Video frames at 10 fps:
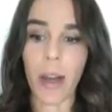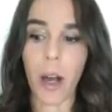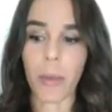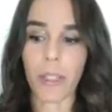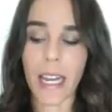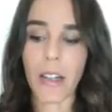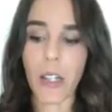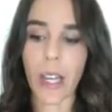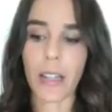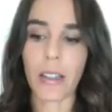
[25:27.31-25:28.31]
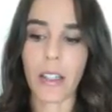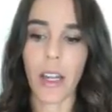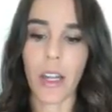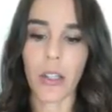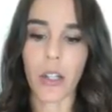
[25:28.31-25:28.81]
palpitations
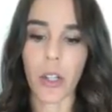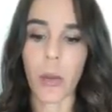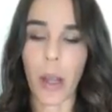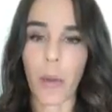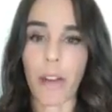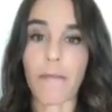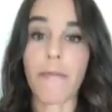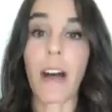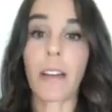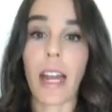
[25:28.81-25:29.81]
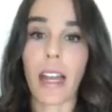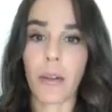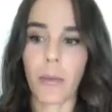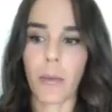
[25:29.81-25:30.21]
to the point where it felt like